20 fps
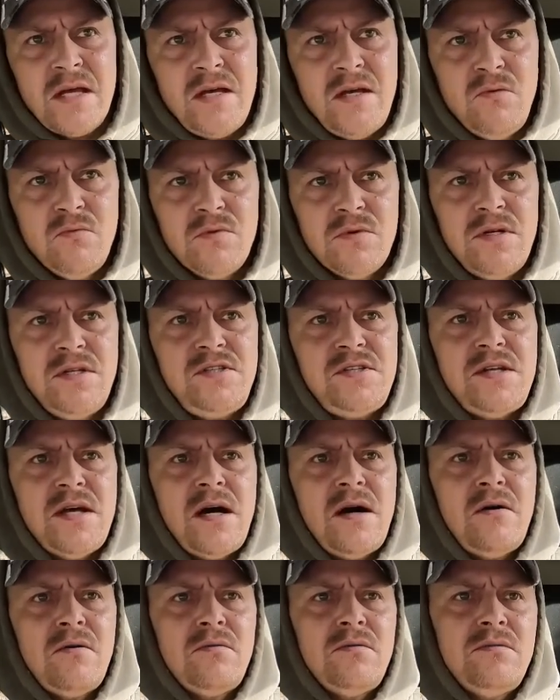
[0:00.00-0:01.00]
he reached
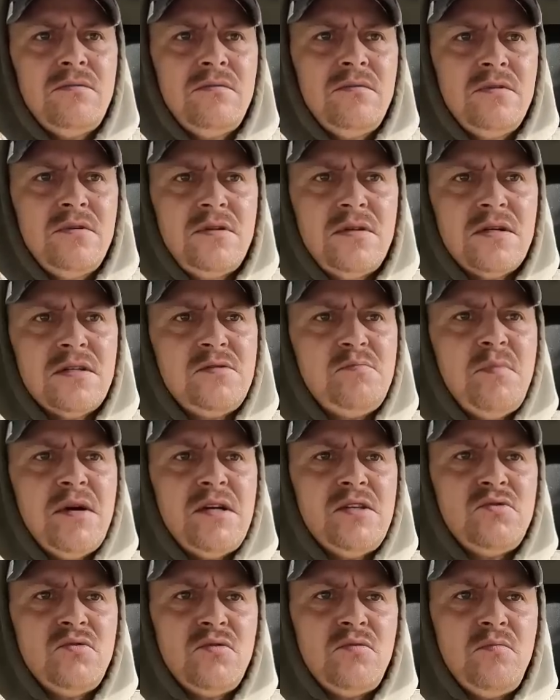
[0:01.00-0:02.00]
out, touched
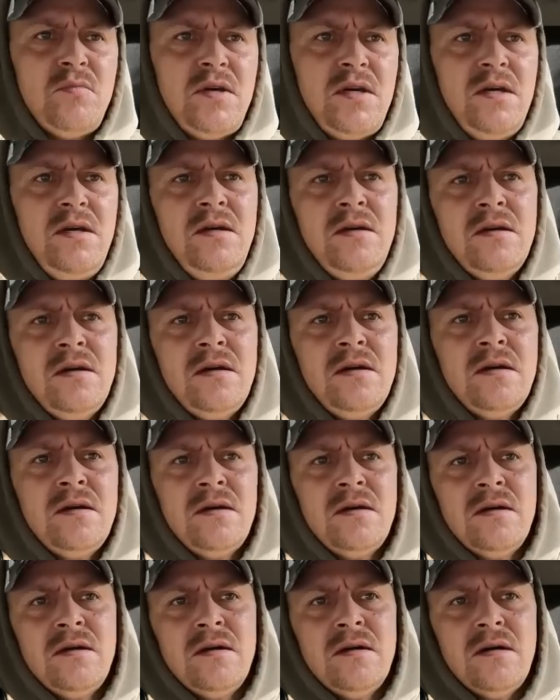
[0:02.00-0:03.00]
base with me,
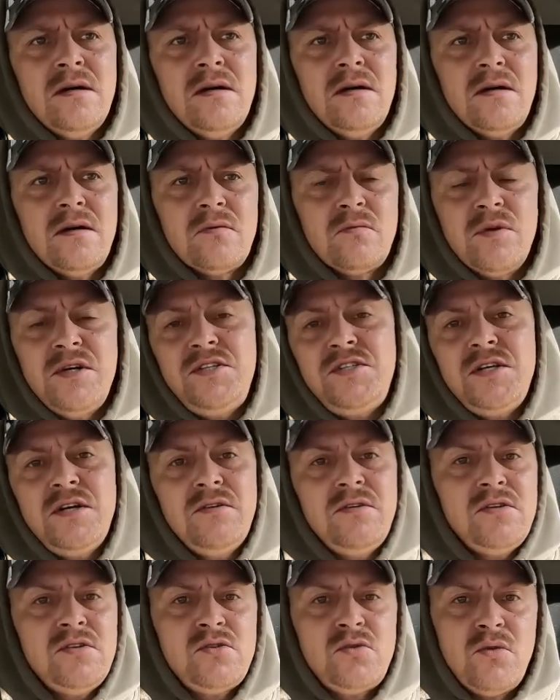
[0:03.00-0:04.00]
uh,
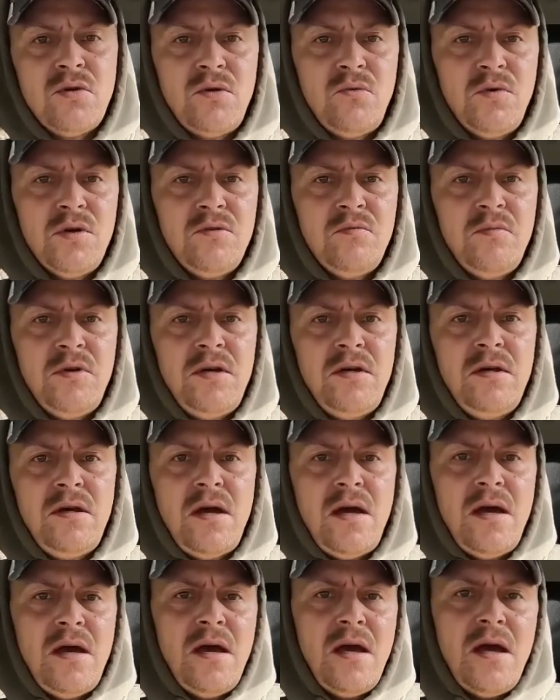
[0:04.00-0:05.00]
reshared the story with
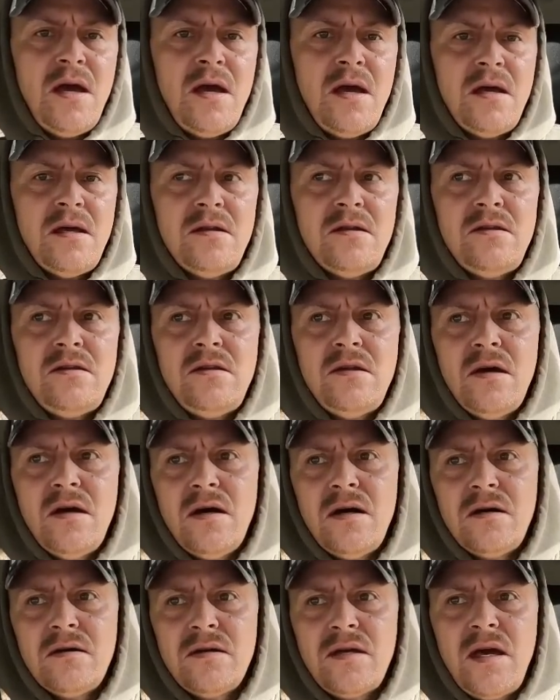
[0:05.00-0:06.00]
me, and
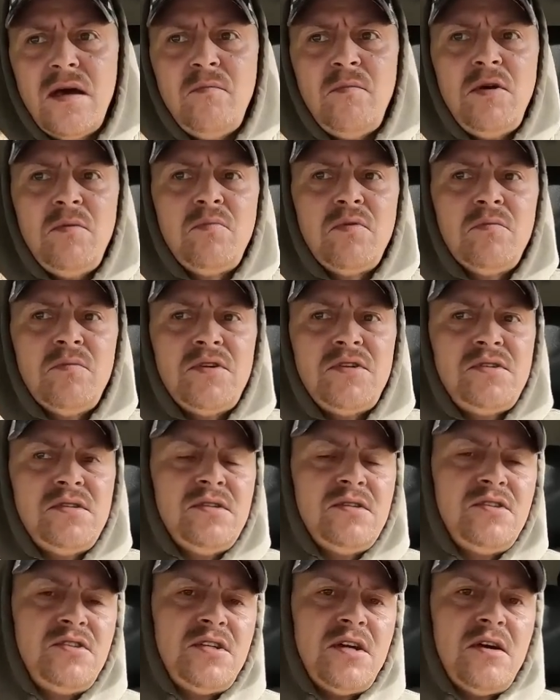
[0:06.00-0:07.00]
uh, gave me
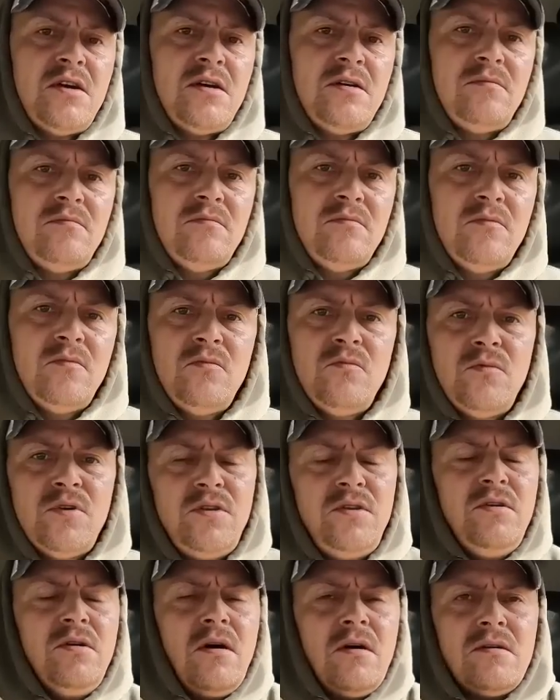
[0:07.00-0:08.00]
permission to share it
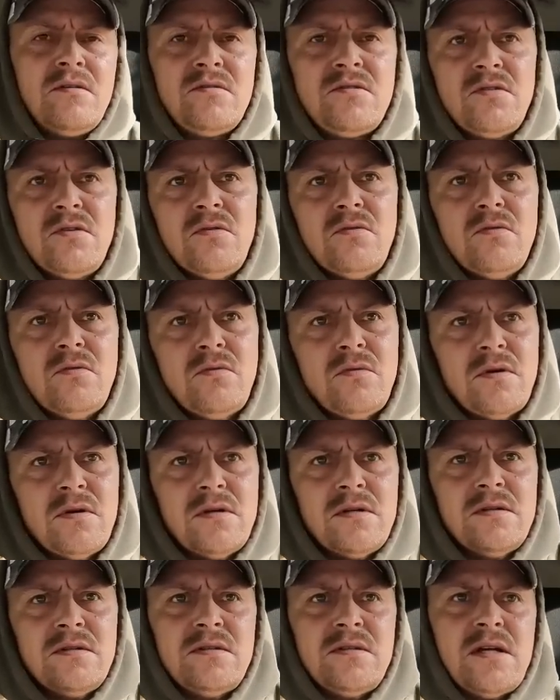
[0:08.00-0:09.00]
with y'all. So
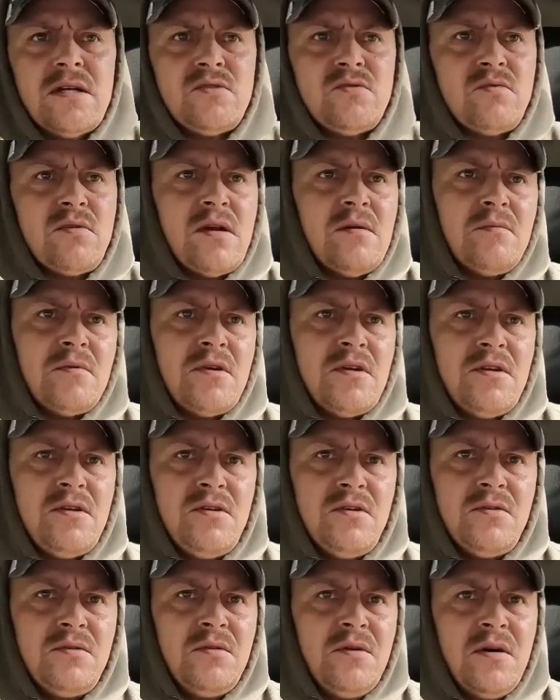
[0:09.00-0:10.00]
that's what I'm going to
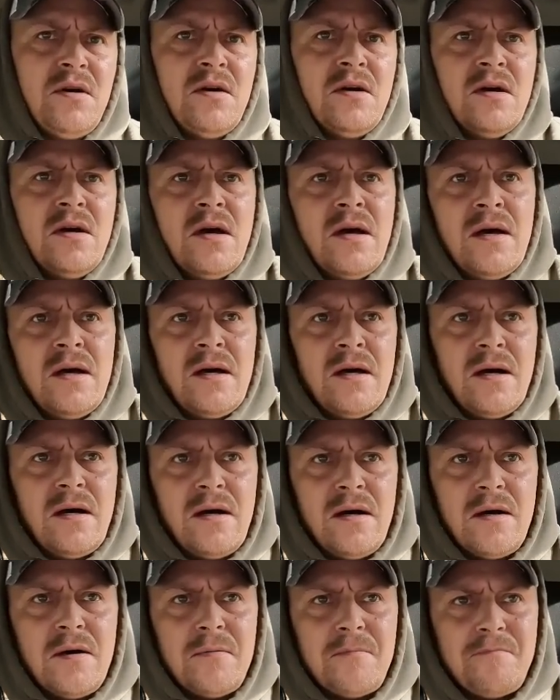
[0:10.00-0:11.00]
do.
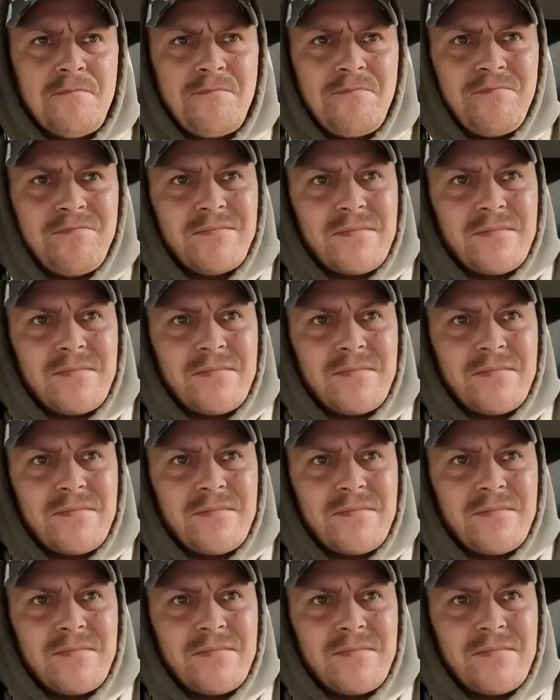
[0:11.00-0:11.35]
Um,